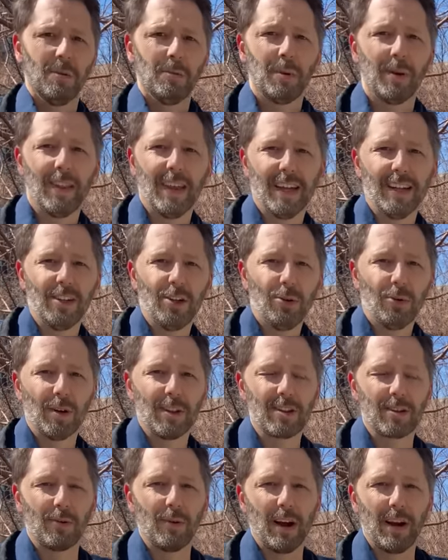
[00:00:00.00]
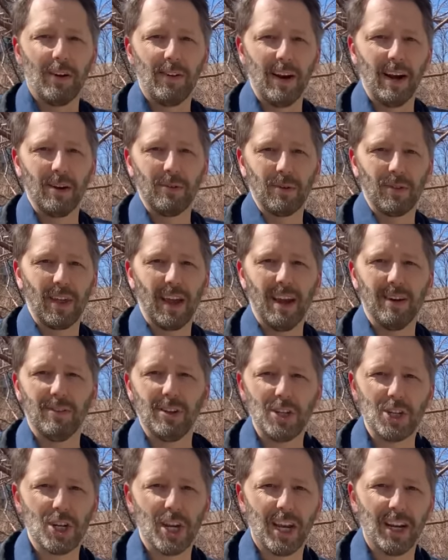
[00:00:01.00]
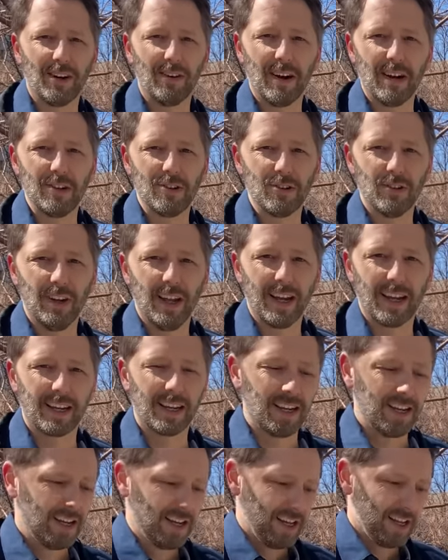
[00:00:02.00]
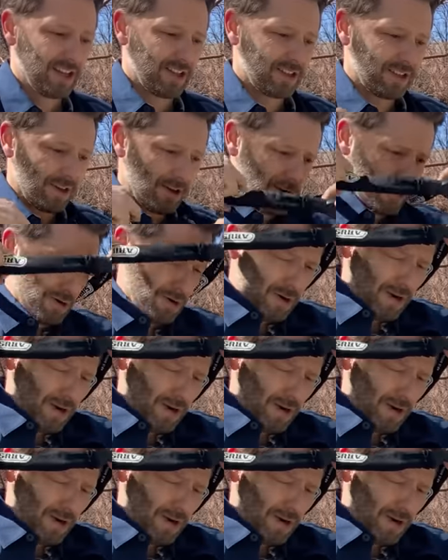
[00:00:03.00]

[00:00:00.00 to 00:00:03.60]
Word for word: but then who wants to ride around with a heavy chain around your neck? So